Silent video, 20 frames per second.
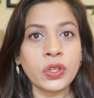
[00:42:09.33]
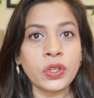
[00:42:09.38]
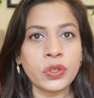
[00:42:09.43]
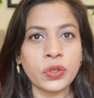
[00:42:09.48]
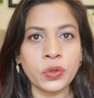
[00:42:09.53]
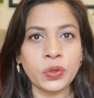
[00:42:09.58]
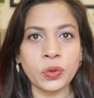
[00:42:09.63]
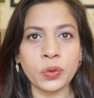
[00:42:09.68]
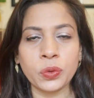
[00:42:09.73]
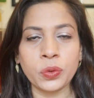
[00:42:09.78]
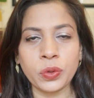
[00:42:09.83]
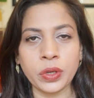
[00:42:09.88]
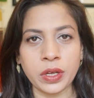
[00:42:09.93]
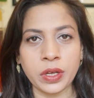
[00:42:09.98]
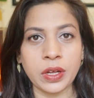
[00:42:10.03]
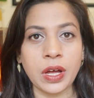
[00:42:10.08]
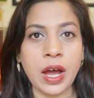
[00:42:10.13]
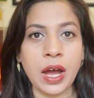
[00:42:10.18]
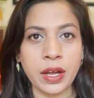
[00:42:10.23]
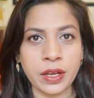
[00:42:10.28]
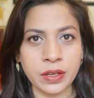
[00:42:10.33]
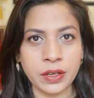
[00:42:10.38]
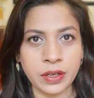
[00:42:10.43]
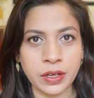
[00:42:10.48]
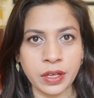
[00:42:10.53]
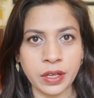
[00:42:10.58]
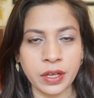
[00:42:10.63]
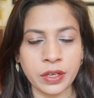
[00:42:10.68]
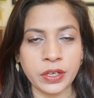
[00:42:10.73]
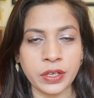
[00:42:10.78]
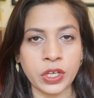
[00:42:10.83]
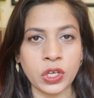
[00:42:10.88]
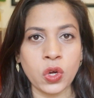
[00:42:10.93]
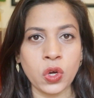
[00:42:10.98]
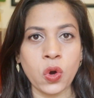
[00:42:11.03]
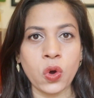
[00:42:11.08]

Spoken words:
through higher learning